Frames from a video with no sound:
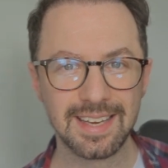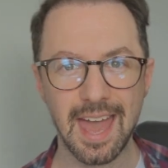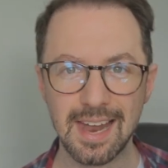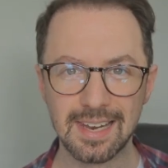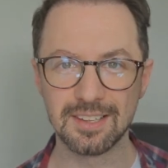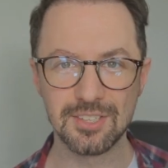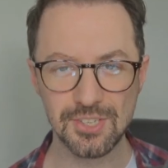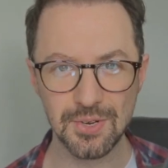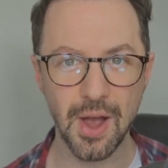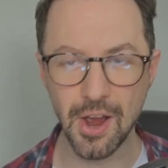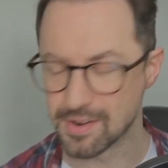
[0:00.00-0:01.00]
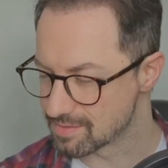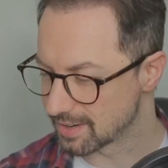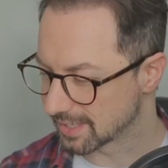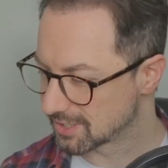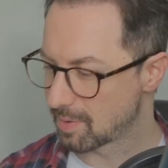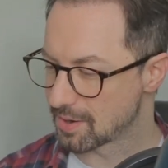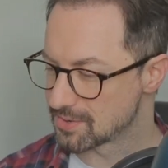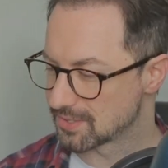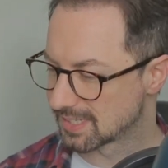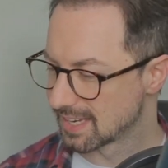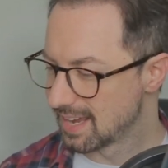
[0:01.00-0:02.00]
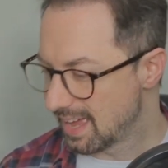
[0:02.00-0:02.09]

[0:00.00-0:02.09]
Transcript: get a little too overexposed.